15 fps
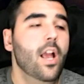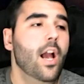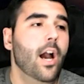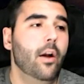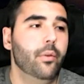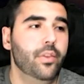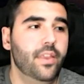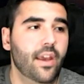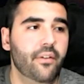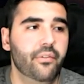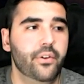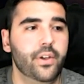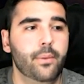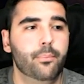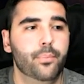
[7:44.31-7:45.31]
I would
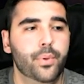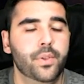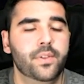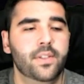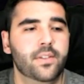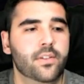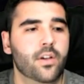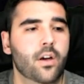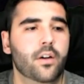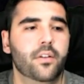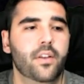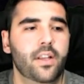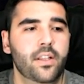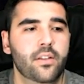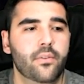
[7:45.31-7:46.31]
definitely put this card
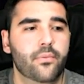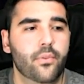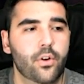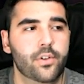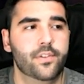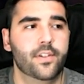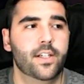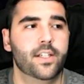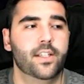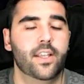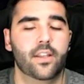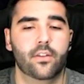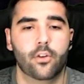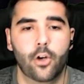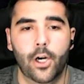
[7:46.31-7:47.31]
in the 4-star
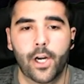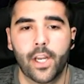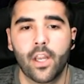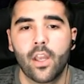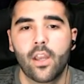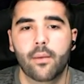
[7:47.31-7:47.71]
category